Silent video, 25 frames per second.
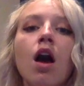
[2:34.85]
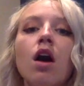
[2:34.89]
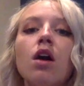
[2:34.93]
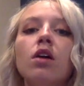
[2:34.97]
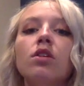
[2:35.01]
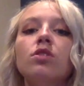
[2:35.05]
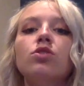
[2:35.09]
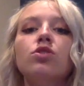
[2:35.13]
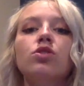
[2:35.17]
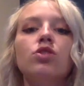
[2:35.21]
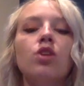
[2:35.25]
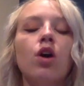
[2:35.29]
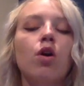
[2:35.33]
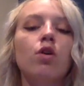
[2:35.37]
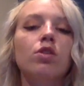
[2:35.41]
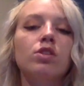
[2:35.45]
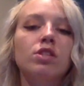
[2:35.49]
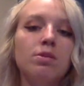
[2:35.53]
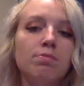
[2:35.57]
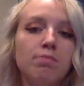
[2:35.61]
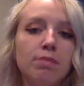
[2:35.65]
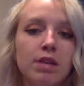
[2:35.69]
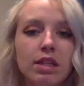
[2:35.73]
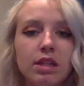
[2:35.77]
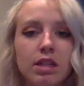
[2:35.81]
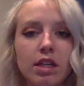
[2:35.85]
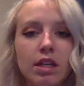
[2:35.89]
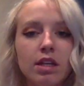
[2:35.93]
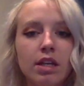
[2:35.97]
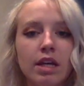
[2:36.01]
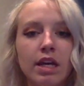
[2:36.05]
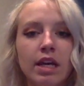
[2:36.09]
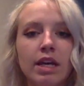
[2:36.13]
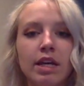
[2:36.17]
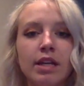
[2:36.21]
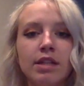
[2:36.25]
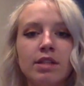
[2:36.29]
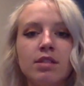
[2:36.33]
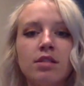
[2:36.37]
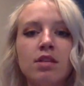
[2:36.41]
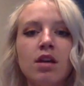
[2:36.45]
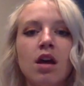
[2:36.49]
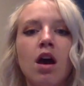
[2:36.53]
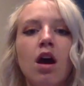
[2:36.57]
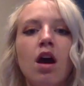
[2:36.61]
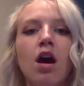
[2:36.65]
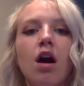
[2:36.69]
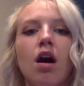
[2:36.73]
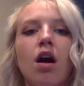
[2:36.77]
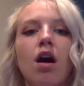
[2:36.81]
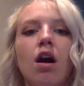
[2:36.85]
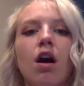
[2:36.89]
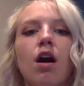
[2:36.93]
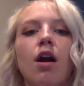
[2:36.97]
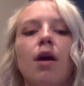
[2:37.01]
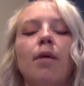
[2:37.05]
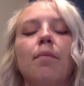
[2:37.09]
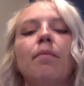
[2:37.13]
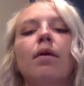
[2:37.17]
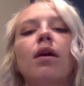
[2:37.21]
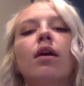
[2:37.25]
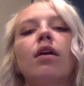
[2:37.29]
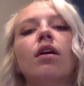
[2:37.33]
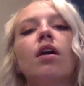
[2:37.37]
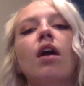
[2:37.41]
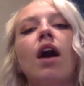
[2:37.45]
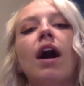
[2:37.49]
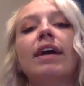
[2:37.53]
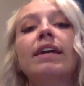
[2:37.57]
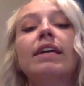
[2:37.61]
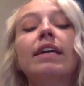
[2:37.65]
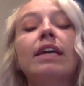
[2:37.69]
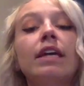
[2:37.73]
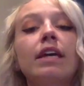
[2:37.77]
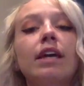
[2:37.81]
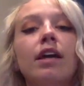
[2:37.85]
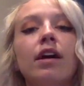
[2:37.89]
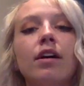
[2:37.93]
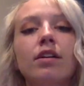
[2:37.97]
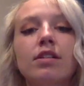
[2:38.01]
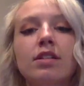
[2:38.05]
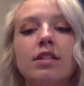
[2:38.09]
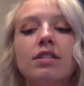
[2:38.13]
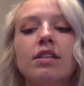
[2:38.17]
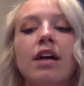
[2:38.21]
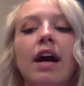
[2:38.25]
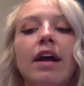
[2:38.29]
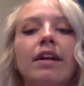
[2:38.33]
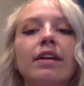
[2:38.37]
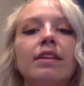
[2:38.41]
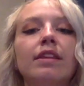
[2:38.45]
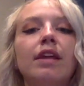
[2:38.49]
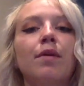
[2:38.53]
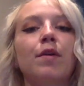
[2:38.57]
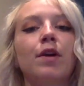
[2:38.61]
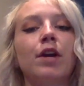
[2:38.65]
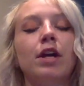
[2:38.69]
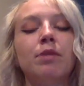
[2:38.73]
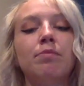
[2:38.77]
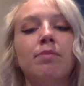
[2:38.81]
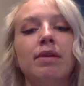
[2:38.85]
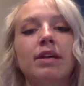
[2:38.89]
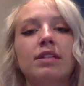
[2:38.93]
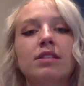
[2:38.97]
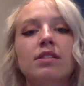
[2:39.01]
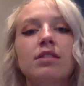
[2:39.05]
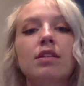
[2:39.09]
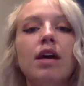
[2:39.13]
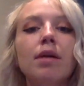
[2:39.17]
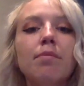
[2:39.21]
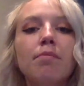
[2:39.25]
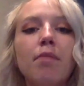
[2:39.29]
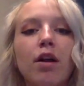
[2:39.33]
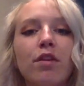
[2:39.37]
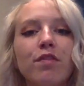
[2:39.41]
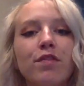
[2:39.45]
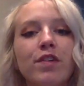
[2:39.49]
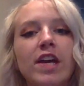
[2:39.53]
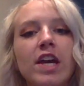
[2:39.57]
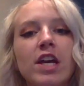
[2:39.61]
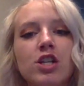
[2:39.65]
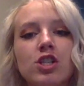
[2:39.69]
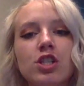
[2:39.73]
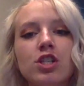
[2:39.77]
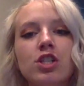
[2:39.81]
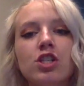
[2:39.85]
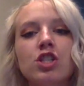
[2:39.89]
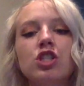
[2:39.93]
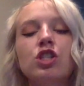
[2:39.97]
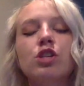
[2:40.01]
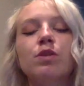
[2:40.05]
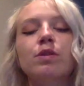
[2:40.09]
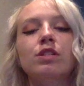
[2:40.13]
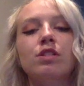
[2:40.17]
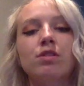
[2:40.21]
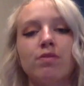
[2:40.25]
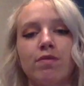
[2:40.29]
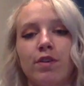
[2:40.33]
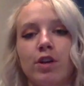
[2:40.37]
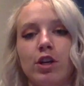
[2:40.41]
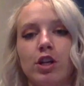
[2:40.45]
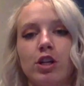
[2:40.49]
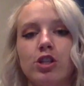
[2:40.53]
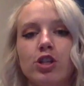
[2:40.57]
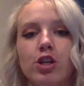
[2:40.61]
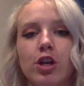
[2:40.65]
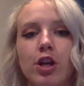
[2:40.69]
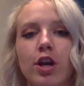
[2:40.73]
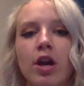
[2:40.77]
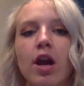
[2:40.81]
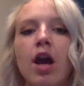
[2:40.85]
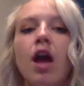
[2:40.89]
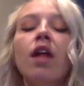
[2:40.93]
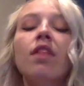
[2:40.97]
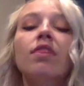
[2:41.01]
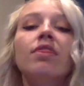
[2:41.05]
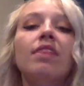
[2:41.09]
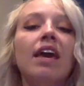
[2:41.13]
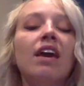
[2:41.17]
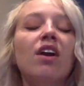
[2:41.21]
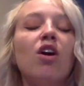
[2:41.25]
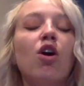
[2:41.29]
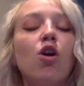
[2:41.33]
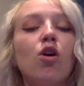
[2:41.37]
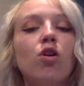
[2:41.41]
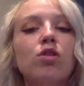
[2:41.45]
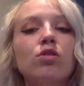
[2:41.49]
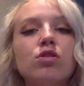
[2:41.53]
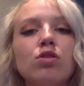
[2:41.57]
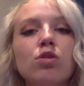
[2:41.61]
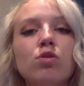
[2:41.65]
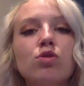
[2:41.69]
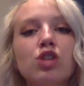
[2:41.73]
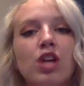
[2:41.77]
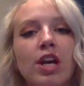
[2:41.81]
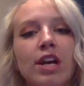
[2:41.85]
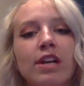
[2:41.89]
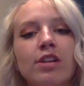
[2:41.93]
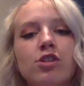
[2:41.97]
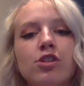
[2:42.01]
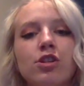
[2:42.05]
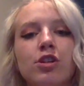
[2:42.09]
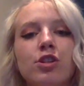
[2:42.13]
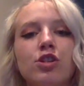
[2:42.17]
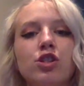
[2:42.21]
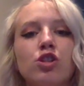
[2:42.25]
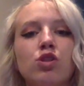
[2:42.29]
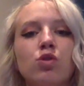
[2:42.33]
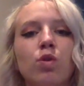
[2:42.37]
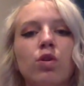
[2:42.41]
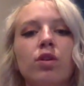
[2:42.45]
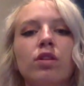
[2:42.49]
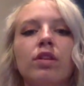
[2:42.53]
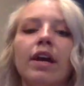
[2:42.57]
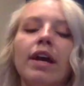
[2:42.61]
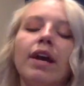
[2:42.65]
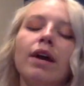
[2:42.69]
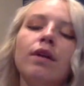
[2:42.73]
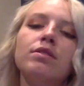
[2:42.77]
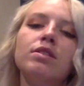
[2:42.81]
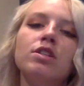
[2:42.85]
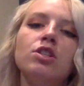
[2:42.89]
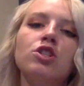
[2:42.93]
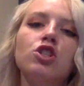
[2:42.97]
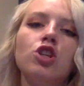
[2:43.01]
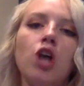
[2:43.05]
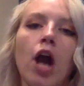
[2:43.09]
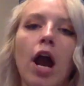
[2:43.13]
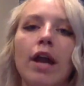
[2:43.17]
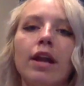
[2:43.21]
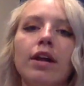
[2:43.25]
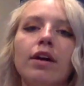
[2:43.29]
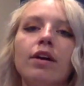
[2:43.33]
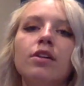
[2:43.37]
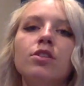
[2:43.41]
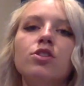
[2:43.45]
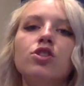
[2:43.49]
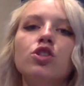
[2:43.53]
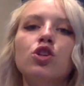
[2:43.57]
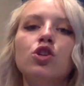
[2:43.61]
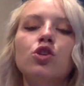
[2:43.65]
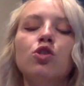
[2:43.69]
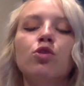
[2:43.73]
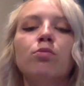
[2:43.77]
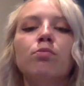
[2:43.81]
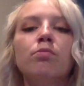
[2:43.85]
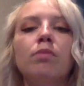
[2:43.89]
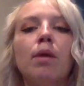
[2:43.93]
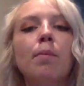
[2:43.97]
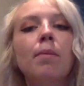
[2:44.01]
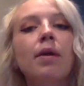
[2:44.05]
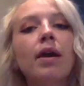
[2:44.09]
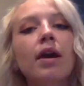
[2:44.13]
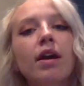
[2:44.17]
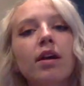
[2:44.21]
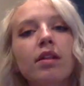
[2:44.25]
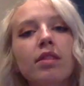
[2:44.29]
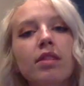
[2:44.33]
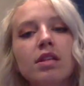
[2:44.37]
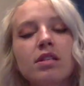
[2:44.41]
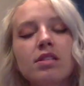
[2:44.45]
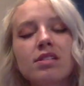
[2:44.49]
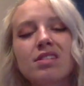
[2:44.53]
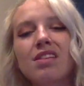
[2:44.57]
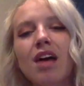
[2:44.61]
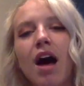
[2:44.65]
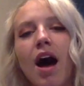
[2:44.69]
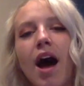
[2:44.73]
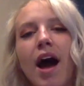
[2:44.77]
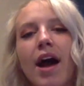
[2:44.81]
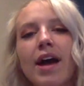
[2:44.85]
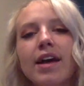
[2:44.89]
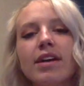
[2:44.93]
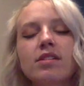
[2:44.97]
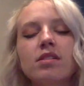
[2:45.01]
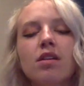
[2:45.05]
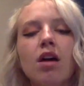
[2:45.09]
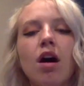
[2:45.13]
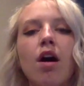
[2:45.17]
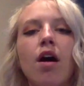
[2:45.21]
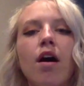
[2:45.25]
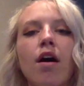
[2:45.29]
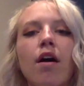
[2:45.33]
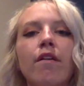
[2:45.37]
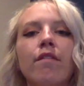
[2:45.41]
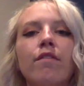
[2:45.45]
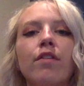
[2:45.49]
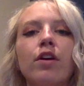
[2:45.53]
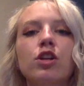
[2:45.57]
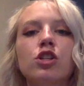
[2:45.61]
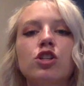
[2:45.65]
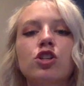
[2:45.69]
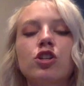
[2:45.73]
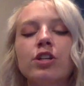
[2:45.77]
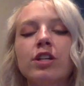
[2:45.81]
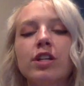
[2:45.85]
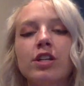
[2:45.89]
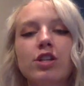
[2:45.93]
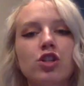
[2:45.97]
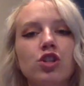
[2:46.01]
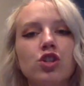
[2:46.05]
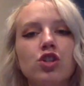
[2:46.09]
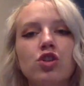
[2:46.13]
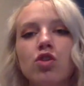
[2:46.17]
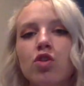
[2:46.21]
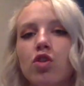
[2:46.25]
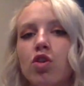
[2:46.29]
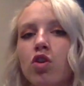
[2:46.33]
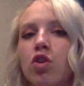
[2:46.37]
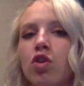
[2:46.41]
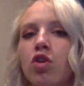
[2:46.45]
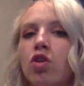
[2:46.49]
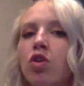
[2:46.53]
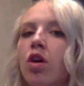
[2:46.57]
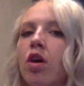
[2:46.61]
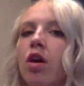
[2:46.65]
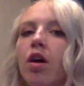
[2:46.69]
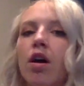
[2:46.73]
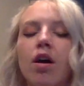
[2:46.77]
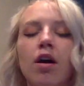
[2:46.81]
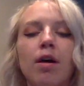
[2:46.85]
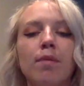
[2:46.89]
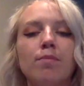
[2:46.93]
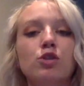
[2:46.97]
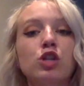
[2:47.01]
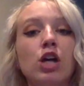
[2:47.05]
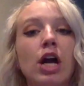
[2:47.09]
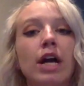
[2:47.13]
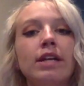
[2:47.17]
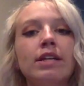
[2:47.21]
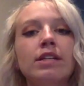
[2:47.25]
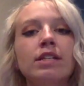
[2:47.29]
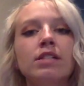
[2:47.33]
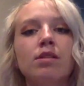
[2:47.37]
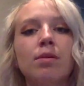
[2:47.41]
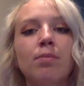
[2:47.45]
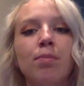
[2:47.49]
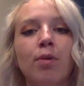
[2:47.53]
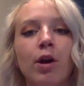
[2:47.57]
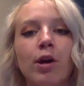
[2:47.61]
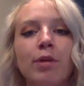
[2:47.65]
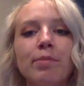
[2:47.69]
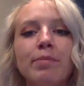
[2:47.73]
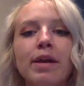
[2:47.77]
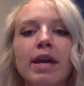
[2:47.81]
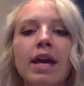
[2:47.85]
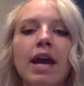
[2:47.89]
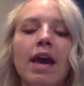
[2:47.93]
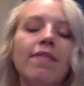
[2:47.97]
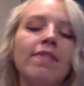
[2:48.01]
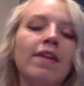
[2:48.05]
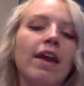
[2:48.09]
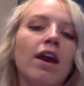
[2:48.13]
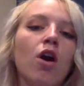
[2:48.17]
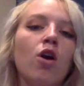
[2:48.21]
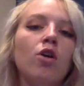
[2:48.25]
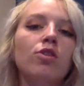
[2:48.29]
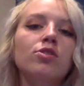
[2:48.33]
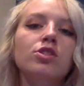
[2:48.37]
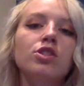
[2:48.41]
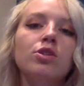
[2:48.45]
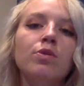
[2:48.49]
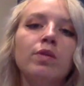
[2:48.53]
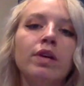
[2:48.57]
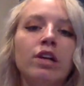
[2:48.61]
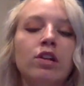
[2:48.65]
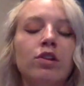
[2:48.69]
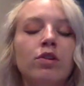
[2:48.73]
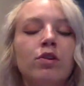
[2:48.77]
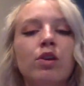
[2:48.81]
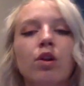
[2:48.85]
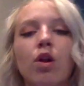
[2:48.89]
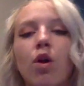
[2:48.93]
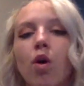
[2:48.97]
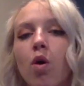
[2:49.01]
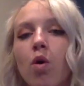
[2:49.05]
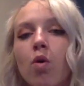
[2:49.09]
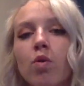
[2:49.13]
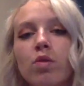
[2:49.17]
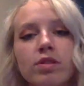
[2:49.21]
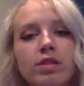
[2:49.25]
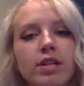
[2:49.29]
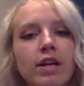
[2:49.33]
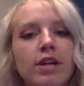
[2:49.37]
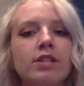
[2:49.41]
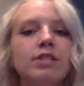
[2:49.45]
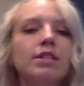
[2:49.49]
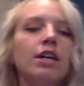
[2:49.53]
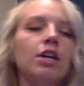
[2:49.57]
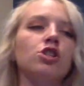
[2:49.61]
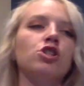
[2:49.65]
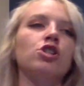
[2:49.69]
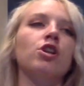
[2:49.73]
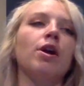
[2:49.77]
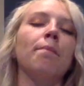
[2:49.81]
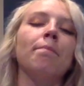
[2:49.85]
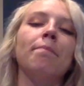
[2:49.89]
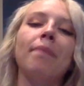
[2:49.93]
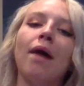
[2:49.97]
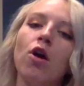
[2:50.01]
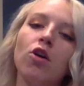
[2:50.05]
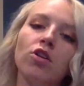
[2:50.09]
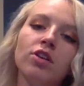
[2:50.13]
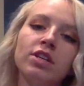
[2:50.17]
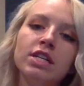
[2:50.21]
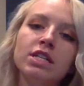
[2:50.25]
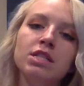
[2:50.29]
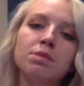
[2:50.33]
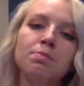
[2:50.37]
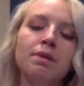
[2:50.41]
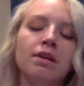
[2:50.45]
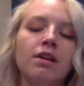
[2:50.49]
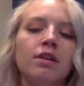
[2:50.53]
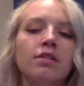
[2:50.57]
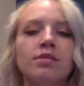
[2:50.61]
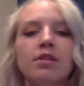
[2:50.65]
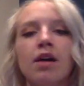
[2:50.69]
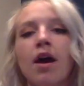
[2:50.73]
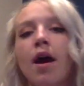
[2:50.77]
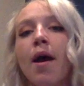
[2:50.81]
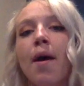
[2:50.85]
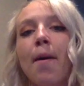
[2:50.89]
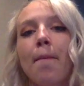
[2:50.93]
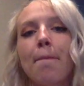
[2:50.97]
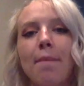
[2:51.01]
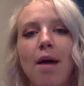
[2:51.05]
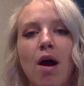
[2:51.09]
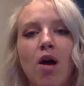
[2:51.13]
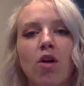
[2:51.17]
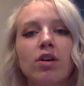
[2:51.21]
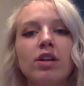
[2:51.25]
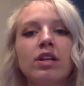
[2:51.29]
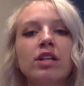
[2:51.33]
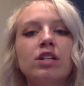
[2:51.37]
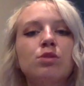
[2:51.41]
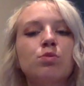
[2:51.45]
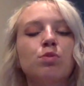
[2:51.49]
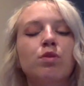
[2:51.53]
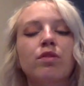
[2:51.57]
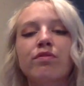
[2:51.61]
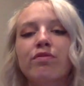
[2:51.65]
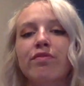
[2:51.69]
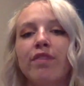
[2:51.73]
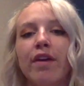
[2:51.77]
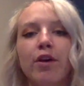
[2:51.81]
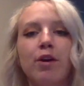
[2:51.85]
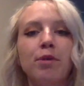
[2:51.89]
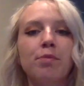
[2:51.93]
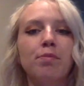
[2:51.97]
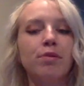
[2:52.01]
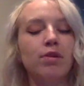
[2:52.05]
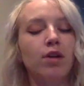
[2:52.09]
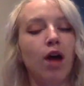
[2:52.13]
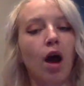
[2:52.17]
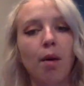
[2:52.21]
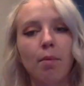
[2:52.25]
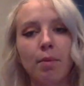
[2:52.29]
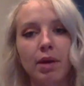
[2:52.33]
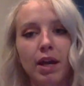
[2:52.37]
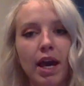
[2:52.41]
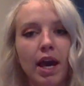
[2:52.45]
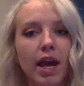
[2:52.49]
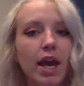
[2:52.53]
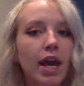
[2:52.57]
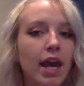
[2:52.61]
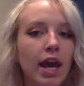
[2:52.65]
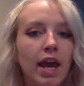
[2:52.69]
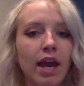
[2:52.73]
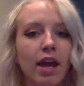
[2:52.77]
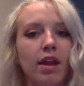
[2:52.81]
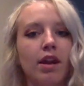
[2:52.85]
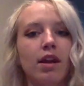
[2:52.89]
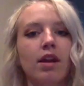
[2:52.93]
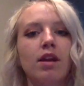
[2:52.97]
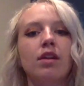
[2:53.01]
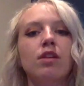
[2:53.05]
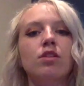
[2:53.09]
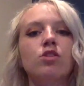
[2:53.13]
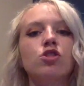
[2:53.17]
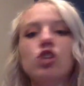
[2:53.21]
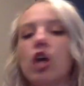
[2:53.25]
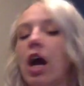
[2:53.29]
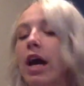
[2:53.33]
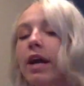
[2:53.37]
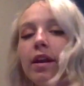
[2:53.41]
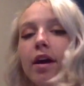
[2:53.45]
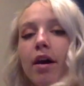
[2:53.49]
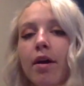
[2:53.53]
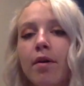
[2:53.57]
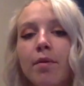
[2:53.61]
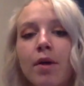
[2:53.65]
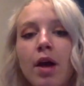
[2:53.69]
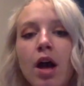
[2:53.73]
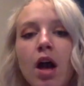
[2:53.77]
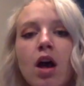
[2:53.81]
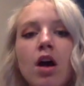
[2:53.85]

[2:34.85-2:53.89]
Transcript: So to meet the needs, IKEA decided they were going to make slight modifications to its furniture. They also changed their store layouts in China to mimic the size of a traditional Chinese apartment, and they also included a whole entire section on balconies because balconies were very predominant in China.